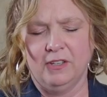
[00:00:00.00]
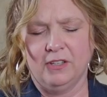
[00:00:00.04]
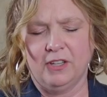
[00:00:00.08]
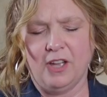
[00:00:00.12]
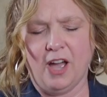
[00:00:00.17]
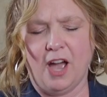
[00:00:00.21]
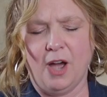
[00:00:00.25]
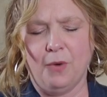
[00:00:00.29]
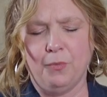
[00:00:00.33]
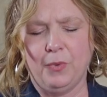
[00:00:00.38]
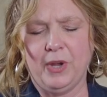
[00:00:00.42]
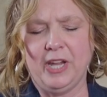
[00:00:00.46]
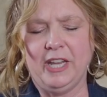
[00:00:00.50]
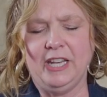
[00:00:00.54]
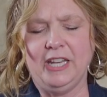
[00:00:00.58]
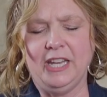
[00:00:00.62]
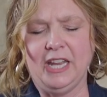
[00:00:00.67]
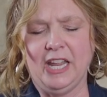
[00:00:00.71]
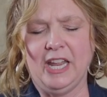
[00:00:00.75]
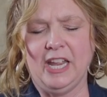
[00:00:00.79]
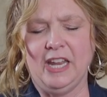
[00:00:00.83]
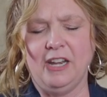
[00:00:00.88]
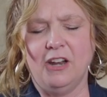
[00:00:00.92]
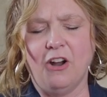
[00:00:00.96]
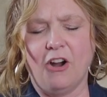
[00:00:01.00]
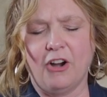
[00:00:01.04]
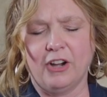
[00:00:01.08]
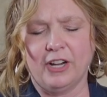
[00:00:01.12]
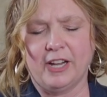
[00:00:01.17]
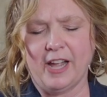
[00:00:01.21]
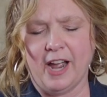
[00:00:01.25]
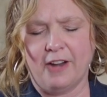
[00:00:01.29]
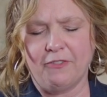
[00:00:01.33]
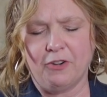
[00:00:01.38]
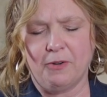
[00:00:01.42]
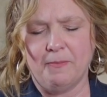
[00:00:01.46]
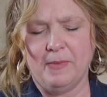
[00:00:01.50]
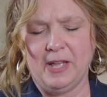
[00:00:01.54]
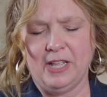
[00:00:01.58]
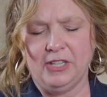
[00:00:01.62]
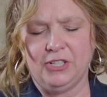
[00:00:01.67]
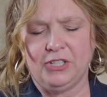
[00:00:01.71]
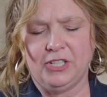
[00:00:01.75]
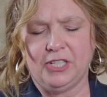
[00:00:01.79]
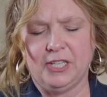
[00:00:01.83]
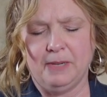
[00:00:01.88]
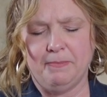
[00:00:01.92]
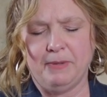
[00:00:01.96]
God, we need our
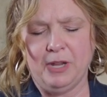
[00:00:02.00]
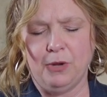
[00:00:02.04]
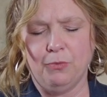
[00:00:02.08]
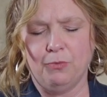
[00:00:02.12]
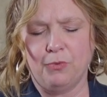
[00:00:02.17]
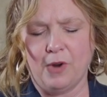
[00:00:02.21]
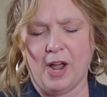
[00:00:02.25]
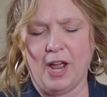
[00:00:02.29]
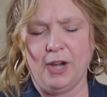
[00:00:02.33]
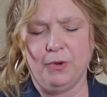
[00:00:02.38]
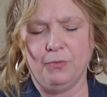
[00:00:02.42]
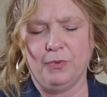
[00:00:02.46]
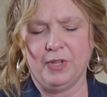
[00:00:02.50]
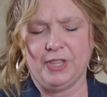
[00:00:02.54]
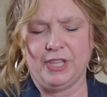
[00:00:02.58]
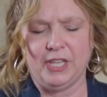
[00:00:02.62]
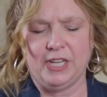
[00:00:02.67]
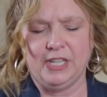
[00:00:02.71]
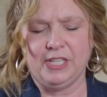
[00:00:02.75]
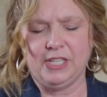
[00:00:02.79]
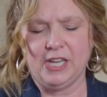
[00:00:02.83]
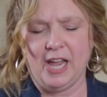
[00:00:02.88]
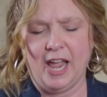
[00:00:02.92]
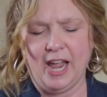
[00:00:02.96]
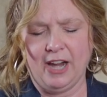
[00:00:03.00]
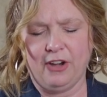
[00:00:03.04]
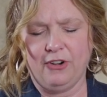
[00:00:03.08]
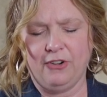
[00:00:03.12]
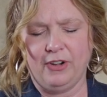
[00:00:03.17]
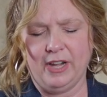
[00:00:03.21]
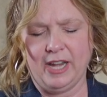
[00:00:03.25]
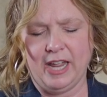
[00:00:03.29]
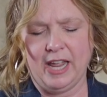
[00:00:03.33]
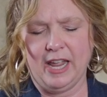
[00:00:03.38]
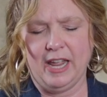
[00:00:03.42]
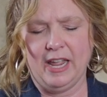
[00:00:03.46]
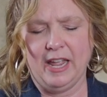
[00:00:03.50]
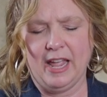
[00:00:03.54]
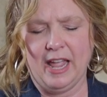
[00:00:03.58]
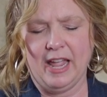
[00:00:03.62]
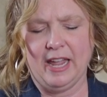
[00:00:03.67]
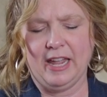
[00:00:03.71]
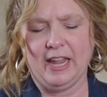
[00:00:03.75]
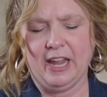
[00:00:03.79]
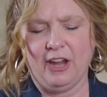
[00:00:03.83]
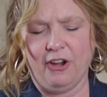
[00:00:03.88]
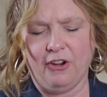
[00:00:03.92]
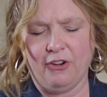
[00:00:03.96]
governments to be run with integrity
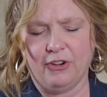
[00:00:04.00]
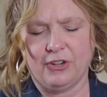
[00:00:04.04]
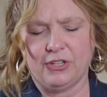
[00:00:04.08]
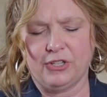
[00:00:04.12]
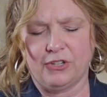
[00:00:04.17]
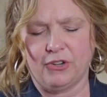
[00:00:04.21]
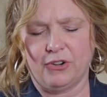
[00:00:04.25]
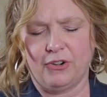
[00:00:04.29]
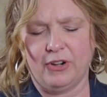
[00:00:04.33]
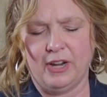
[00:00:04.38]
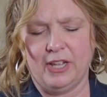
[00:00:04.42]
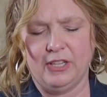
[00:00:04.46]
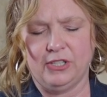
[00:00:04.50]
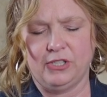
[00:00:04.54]
and character.